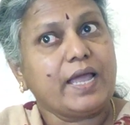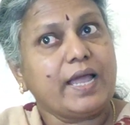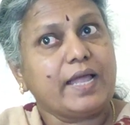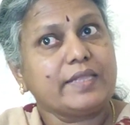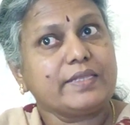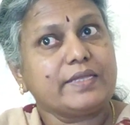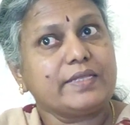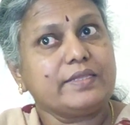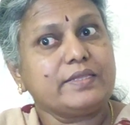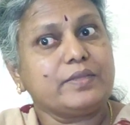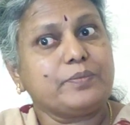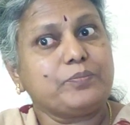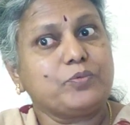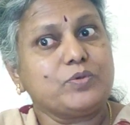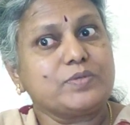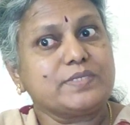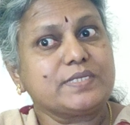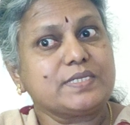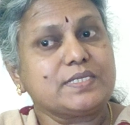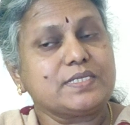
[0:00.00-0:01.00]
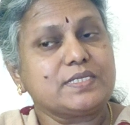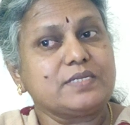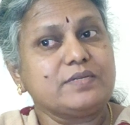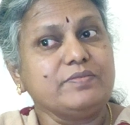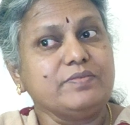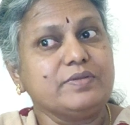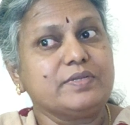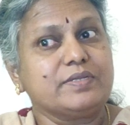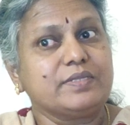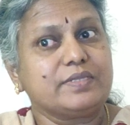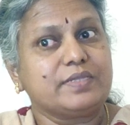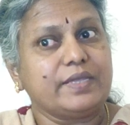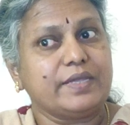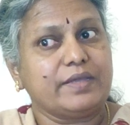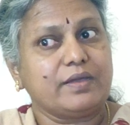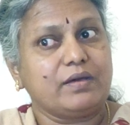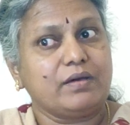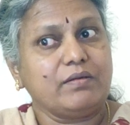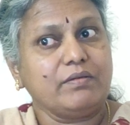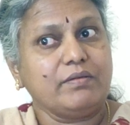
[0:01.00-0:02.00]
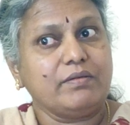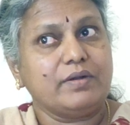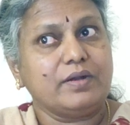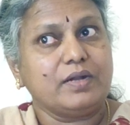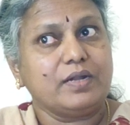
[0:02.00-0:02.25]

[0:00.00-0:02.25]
and then the possessive their.